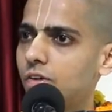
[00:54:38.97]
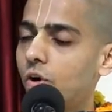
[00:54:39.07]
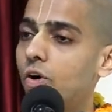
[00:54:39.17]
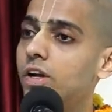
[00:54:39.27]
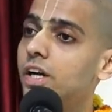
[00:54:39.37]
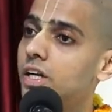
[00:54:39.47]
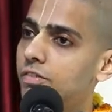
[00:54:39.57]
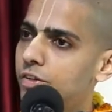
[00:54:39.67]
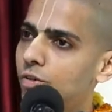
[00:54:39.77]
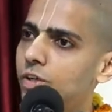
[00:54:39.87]
or
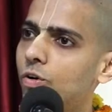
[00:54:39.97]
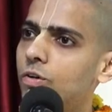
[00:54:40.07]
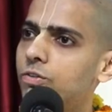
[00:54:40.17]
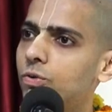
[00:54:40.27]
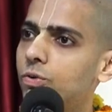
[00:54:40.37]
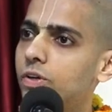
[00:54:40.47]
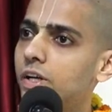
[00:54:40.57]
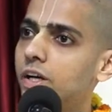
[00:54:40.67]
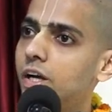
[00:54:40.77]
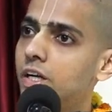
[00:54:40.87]
individually also.
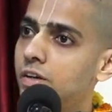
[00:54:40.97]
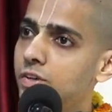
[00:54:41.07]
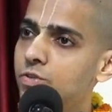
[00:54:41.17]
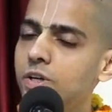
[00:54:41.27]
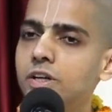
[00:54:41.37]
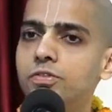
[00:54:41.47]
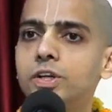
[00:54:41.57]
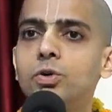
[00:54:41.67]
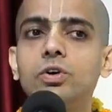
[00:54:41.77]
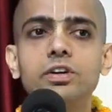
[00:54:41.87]
Individually, if
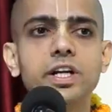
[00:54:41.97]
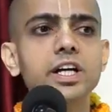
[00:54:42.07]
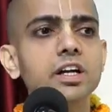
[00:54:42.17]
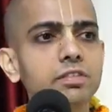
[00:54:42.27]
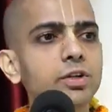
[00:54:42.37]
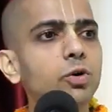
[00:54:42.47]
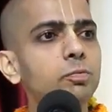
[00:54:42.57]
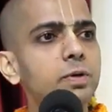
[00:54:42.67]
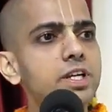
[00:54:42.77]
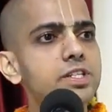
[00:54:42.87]
we don't read and we
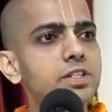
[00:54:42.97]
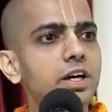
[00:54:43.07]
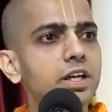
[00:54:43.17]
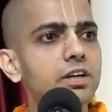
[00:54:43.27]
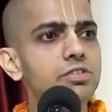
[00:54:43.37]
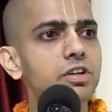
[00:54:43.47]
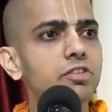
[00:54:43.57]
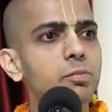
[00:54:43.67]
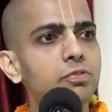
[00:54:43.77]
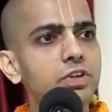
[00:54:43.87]
don't preach, Hare Krishna
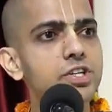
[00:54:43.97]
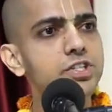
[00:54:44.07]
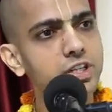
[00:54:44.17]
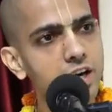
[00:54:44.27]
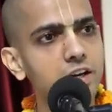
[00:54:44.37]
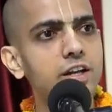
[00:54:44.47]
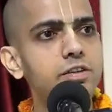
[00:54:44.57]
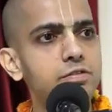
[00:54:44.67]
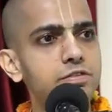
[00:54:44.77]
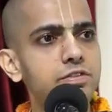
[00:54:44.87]
will be finished in our
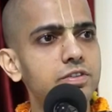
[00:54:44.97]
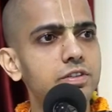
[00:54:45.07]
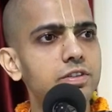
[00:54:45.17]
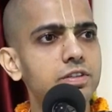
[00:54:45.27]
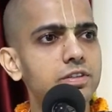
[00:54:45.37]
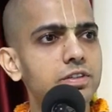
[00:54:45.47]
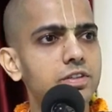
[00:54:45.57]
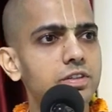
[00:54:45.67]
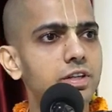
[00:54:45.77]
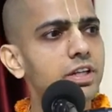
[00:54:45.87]
life.
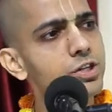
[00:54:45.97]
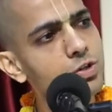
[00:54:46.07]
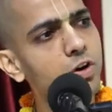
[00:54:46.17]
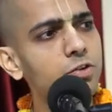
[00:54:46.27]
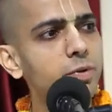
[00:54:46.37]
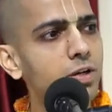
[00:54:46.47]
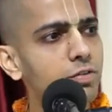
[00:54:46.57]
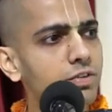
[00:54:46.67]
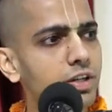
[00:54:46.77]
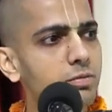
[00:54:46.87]
in a short span
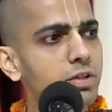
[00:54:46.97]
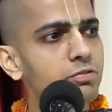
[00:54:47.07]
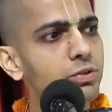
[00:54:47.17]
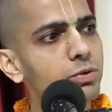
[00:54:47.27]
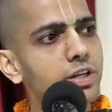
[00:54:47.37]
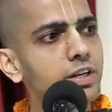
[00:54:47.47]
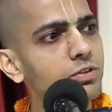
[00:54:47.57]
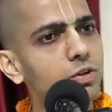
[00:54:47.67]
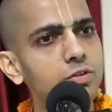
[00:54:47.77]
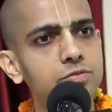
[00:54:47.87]
of time. In few
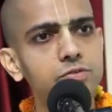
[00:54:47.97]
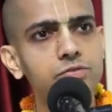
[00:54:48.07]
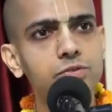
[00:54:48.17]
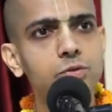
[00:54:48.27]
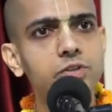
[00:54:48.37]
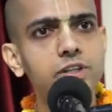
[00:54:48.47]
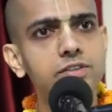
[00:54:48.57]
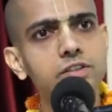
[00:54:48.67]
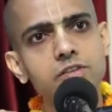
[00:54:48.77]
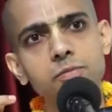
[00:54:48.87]
days or few
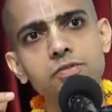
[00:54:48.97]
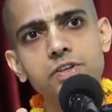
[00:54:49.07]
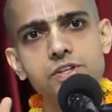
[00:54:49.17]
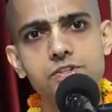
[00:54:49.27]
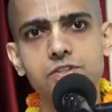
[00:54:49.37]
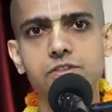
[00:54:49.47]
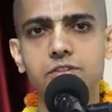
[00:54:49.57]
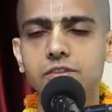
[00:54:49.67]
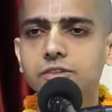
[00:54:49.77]
weeks, it will be finished.